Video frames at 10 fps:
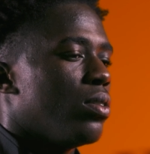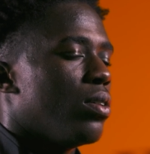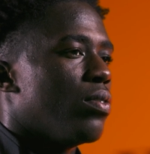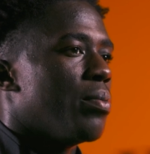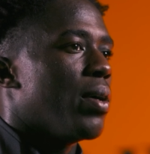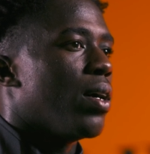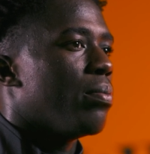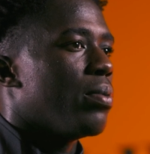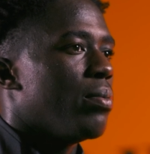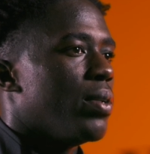given my
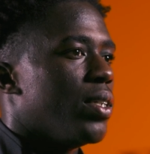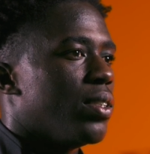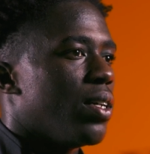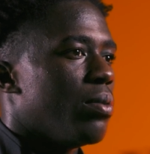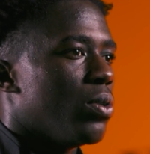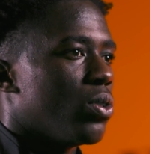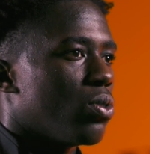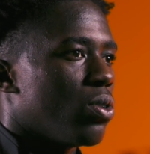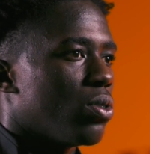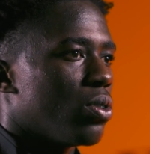Premier League debut as
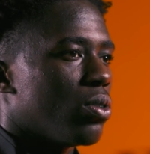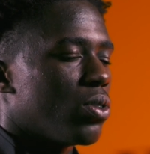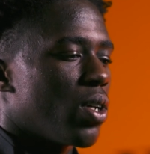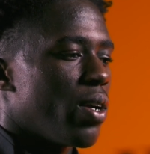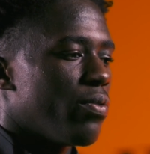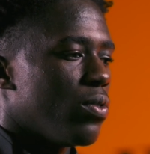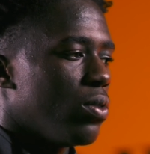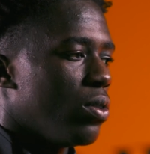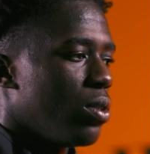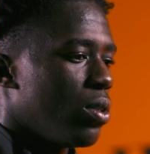well, so I was
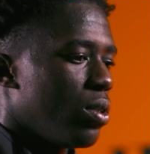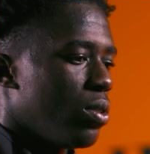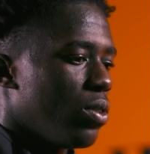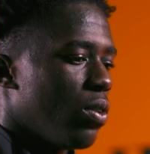grateful to